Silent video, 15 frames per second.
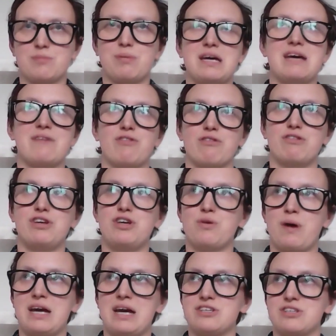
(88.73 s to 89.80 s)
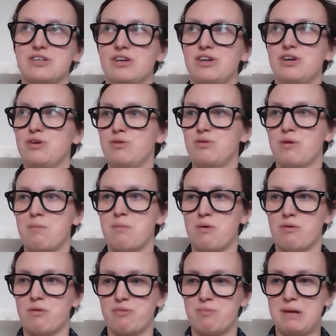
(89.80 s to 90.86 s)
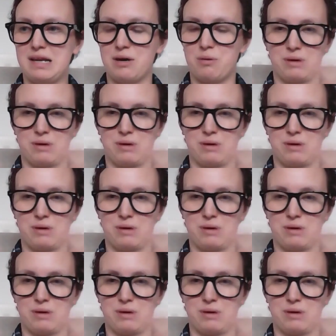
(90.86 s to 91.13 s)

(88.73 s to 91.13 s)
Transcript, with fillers: be if you're a new agent you are more familiar